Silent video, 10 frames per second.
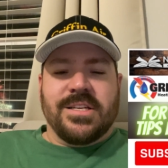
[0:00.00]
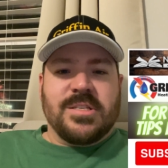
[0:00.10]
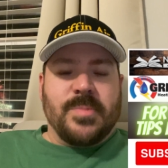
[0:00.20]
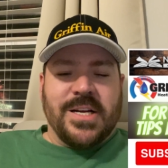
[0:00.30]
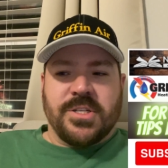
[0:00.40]

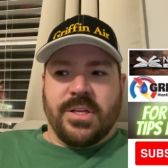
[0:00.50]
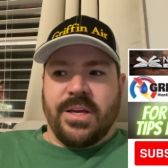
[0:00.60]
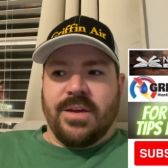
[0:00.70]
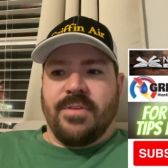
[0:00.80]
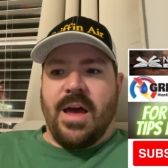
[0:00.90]

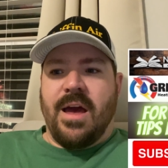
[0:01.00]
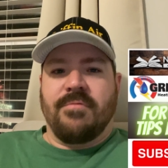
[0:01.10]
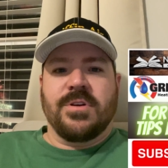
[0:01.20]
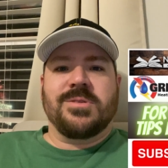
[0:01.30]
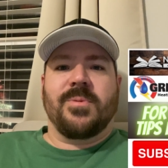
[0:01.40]
especially if
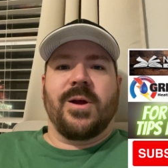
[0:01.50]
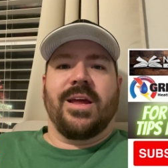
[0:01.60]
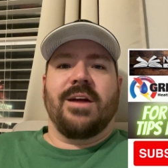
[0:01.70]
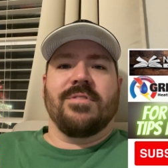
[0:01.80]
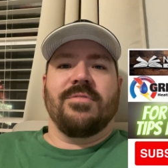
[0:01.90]
every spring
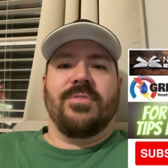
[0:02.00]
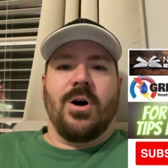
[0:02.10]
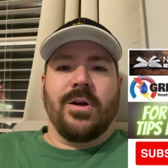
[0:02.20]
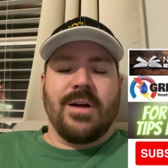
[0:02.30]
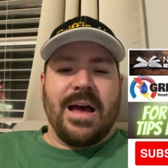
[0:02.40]
and every
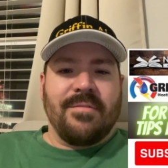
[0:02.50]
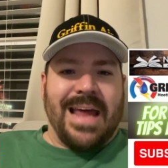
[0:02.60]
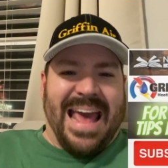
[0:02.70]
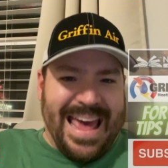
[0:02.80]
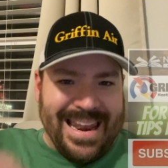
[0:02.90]
fall, you're having to
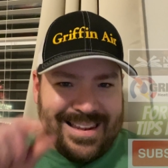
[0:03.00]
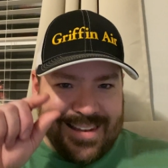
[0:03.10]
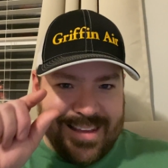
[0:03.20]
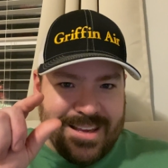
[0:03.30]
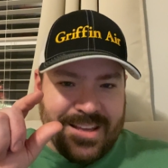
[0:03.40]
add a
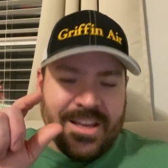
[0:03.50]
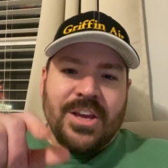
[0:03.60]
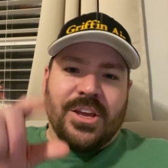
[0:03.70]
lit,